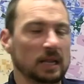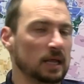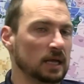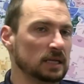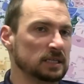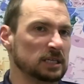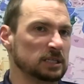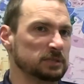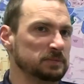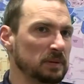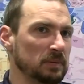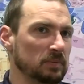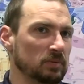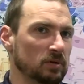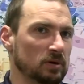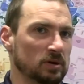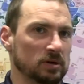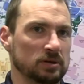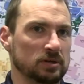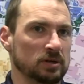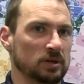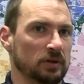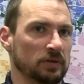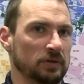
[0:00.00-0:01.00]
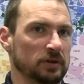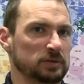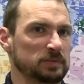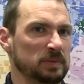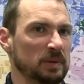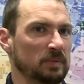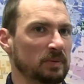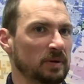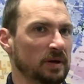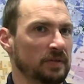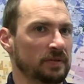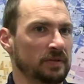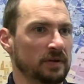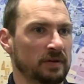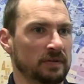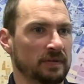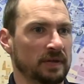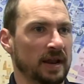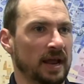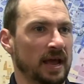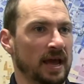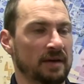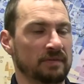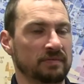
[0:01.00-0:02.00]
a lot of times people are, there's people out there
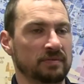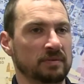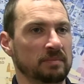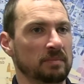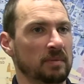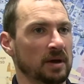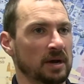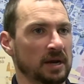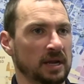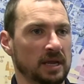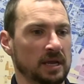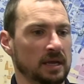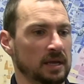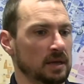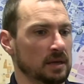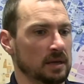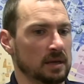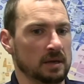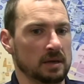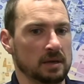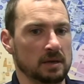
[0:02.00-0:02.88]
that have the money.